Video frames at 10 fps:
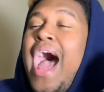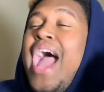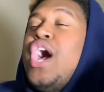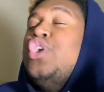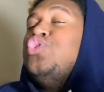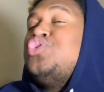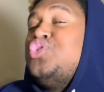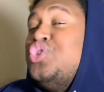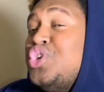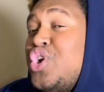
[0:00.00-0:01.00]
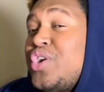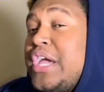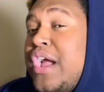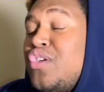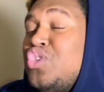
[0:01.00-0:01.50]
I understood her
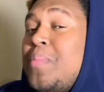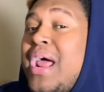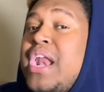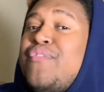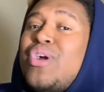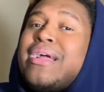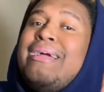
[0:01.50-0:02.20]
character, but I never